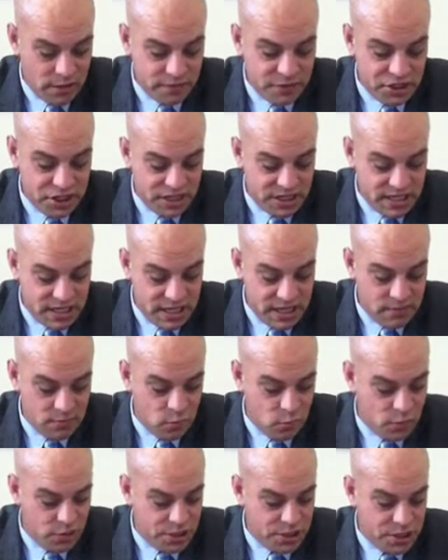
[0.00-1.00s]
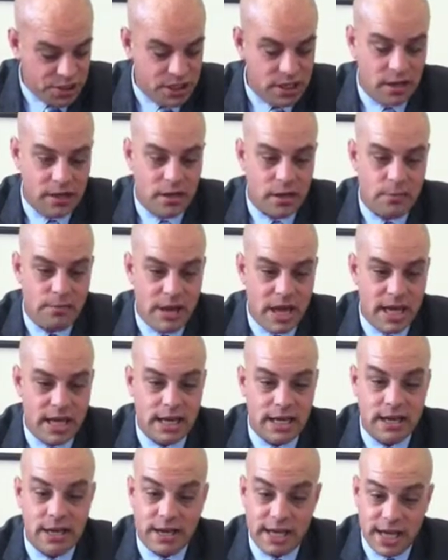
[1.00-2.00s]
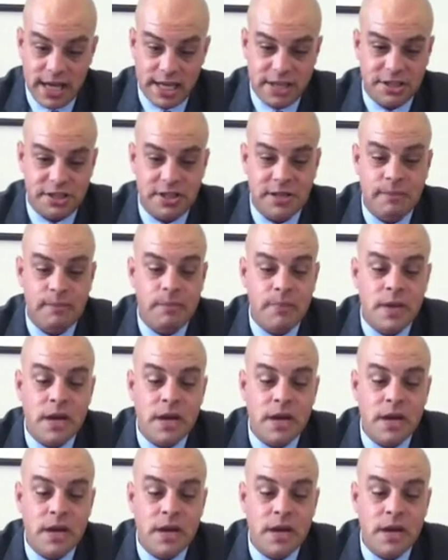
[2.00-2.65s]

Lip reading: Of shittim wood shalt thou make it, acacia.